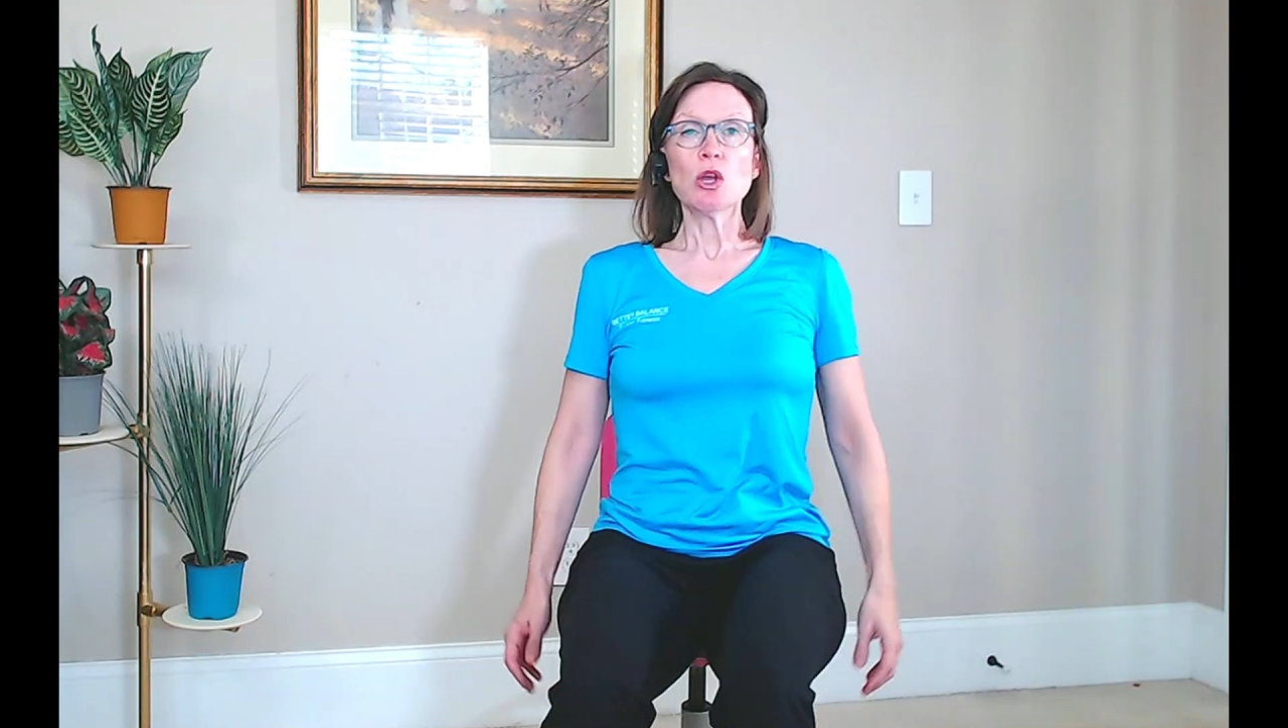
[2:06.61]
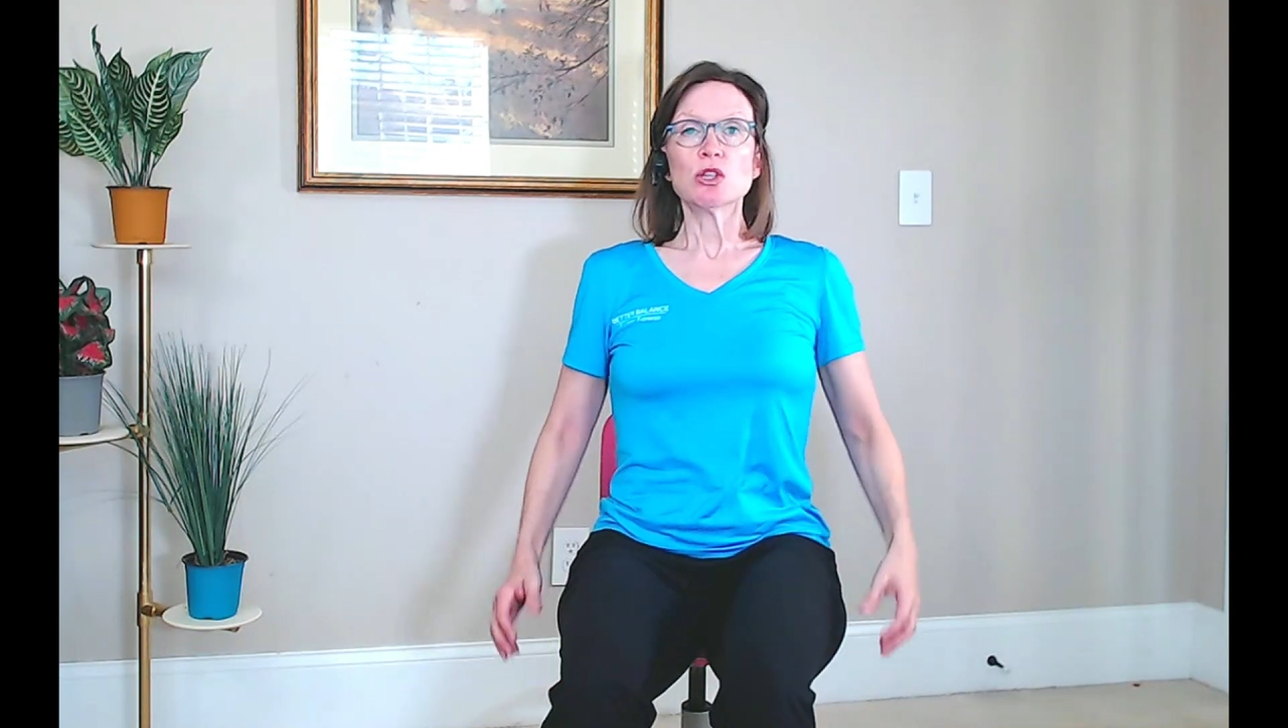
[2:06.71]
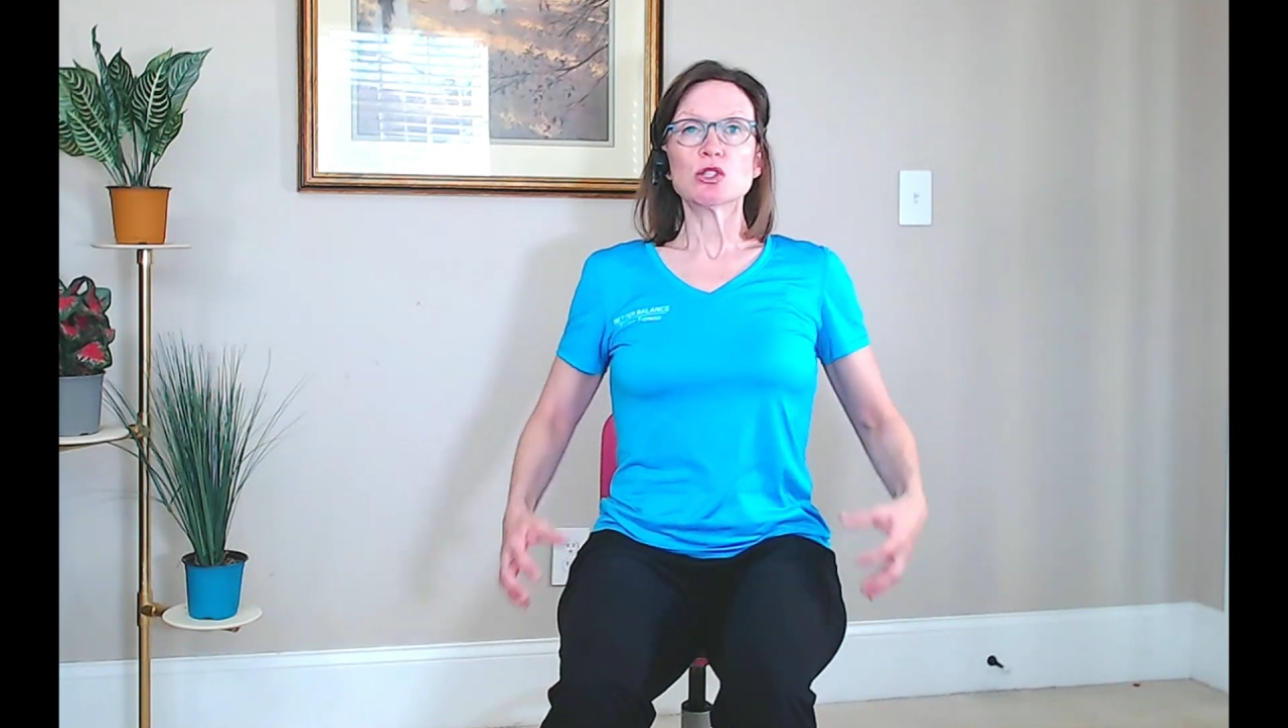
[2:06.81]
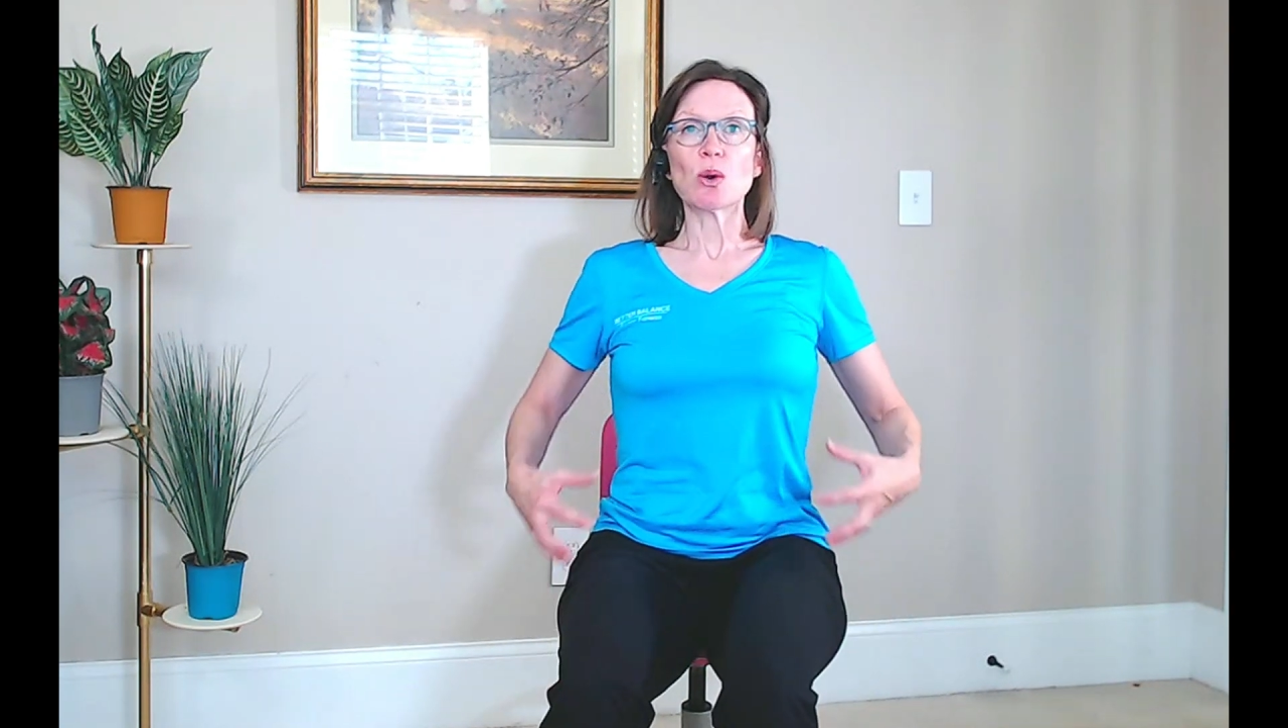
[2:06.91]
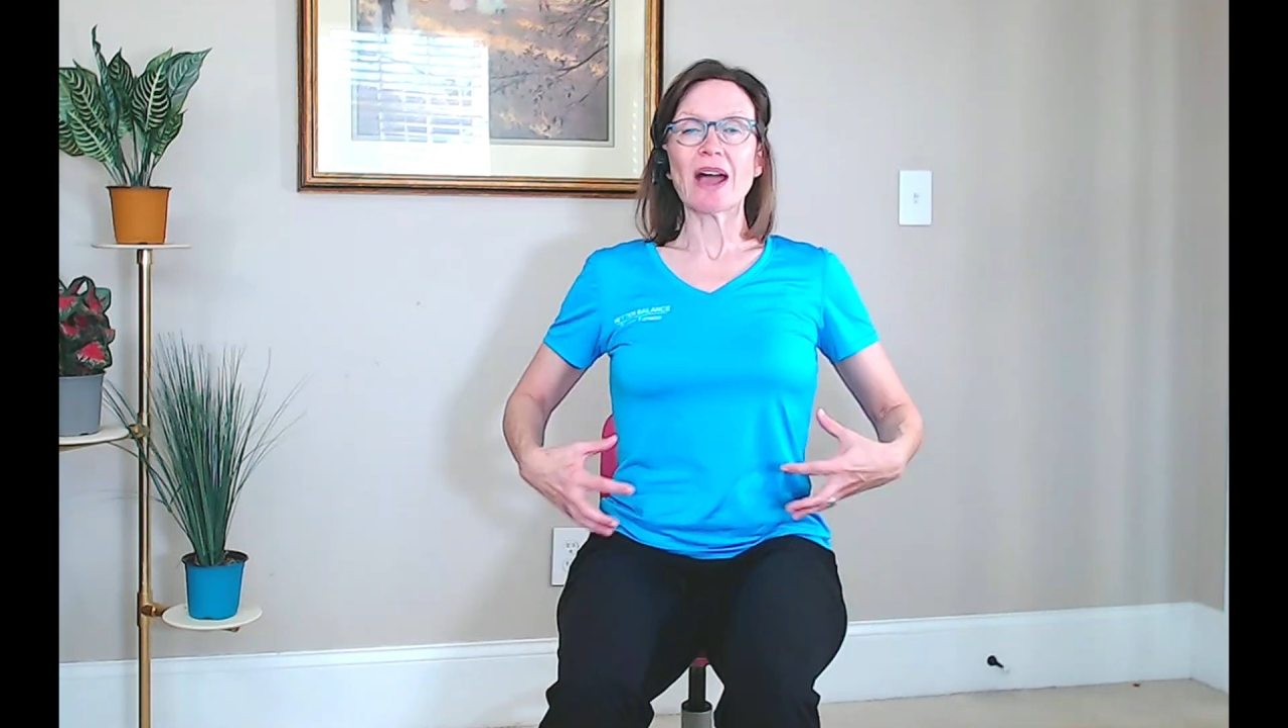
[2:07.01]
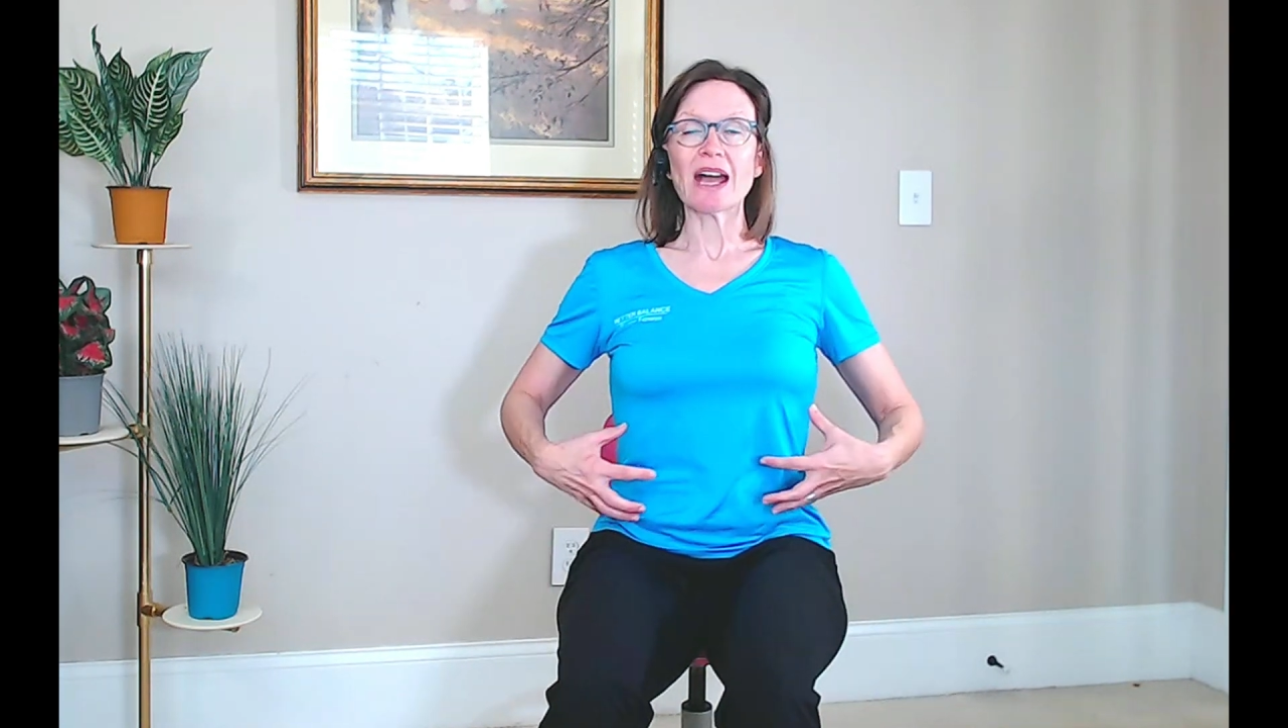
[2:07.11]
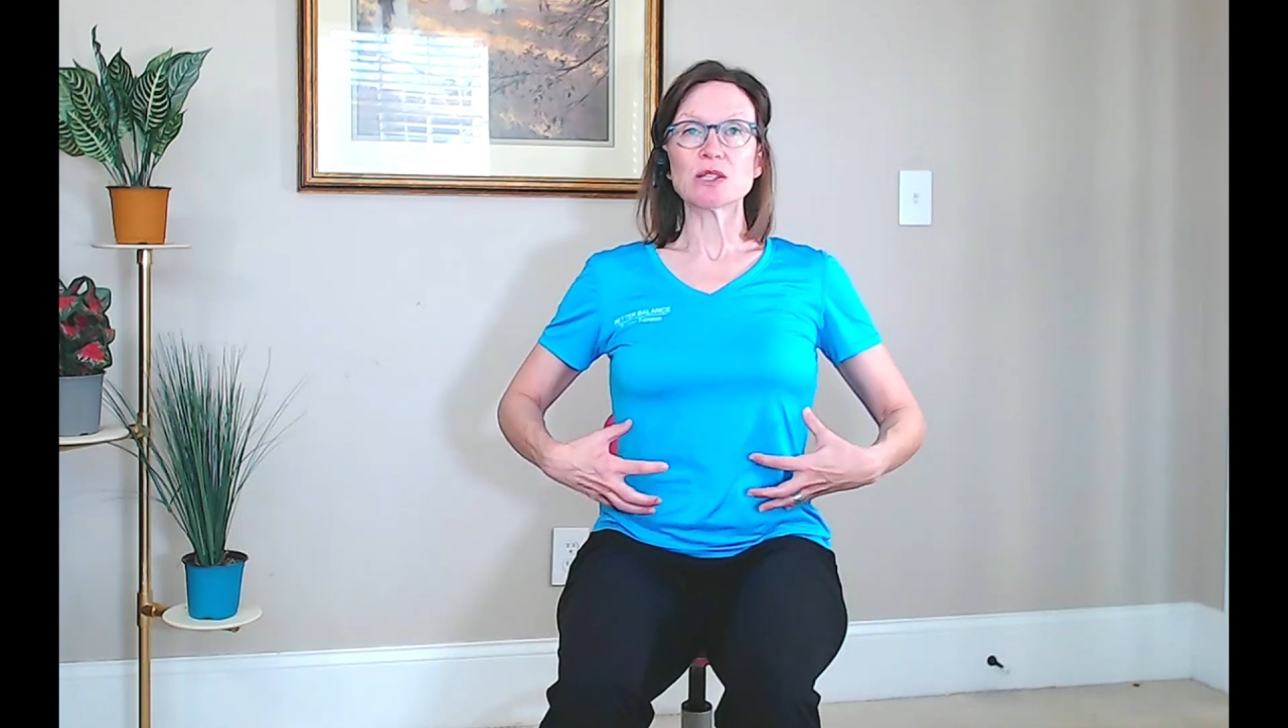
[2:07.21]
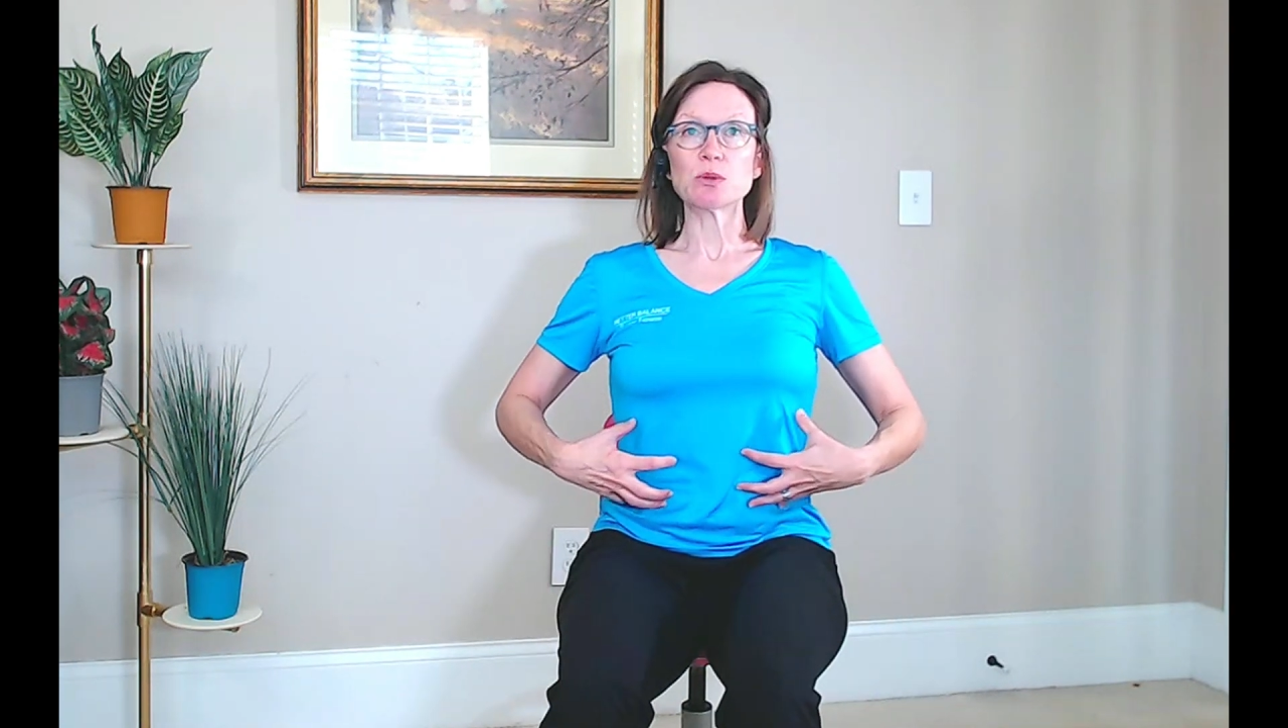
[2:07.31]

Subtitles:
So as